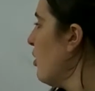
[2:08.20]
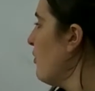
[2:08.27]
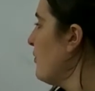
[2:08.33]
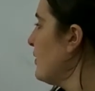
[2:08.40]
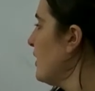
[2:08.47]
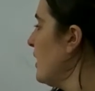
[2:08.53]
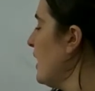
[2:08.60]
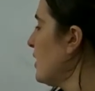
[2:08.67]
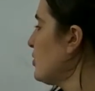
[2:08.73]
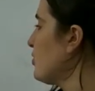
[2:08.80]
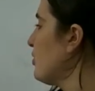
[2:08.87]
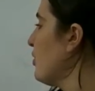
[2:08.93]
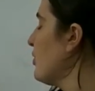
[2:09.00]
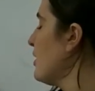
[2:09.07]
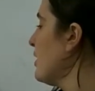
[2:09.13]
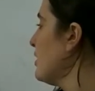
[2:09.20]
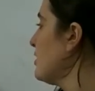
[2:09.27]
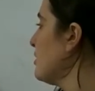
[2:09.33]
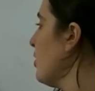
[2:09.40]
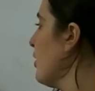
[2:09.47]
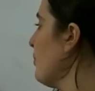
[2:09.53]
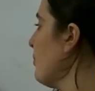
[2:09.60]
of an electron is
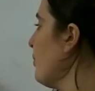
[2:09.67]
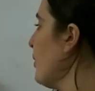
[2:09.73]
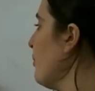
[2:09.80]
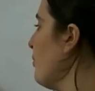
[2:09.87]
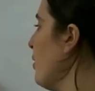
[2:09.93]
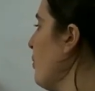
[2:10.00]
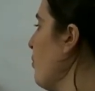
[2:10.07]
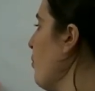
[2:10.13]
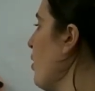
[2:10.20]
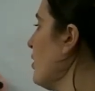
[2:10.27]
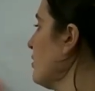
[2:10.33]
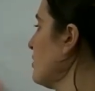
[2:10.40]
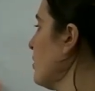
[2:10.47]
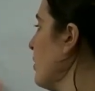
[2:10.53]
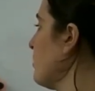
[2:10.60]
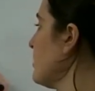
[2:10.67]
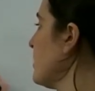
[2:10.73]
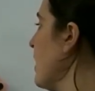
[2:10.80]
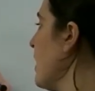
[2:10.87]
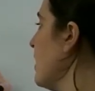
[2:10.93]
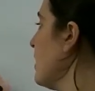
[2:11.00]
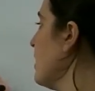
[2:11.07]
9.11 times
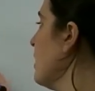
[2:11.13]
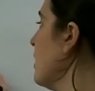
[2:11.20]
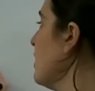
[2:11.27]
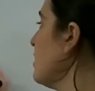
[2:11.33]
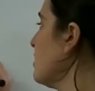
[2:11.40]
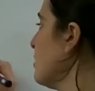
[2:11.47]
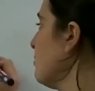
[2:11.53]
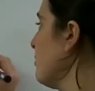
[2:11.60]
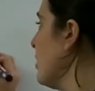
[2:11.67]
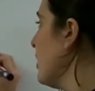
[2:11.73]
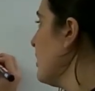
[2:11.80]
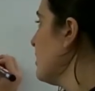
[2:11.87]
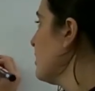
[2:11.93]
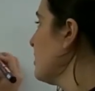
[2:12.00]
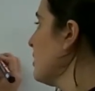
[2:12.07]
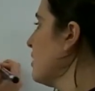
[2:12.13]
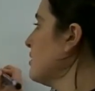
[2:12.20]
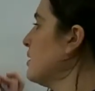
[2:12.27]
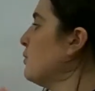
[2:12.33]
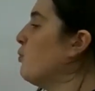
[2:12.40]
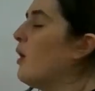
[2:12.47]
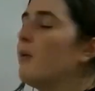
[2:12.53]
10 to the minus
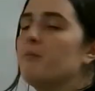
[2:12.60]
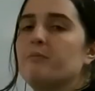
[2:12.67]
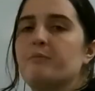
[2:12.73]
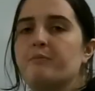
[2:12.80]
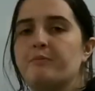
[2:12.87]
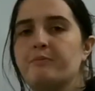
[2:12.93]
31.